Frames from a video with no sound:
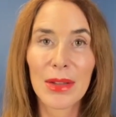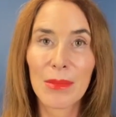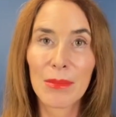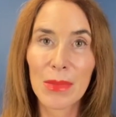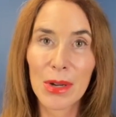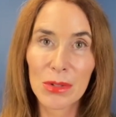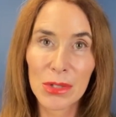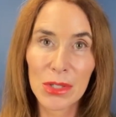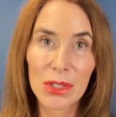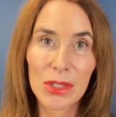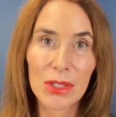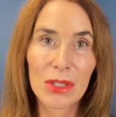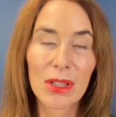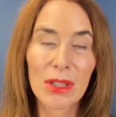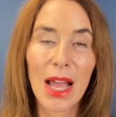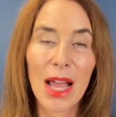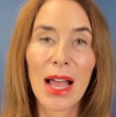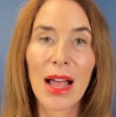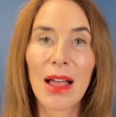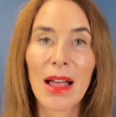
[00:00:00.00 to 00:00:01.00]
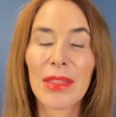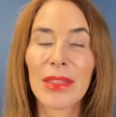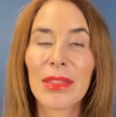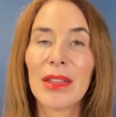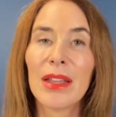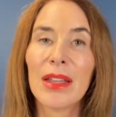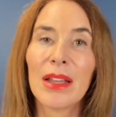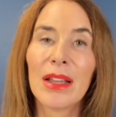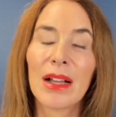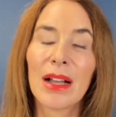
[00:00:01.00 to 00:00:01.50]
emotional health,
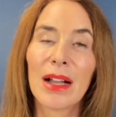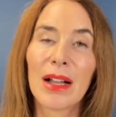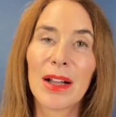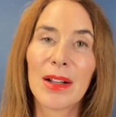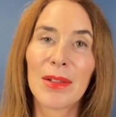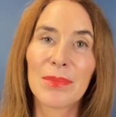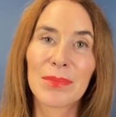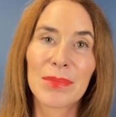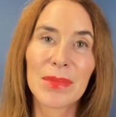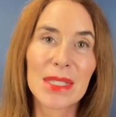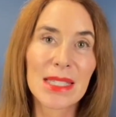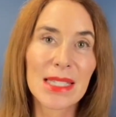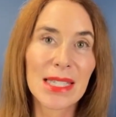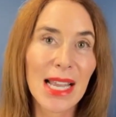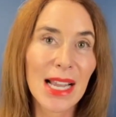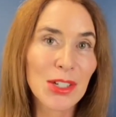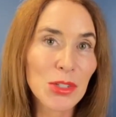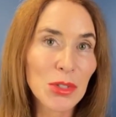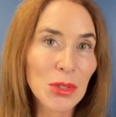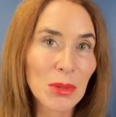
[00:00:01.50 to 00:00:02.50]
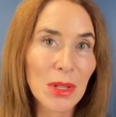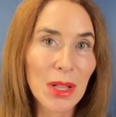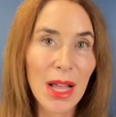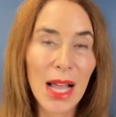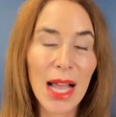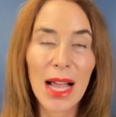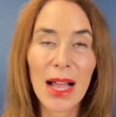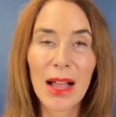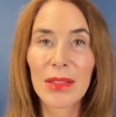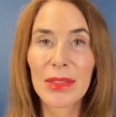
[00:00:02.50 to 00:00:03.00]
um, sexual
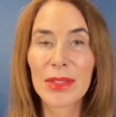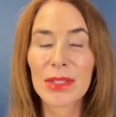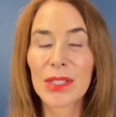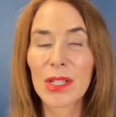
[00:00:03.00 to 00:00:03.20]
health.